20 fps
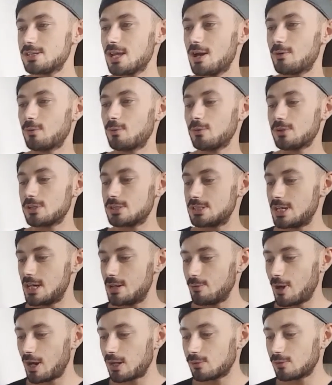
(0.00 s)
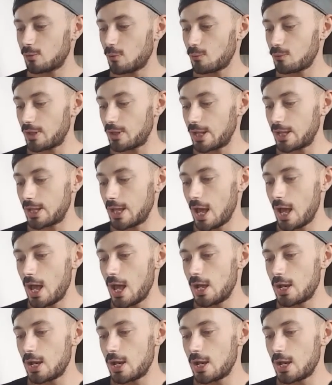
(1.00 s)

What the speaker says: So I've got the T-Rex from the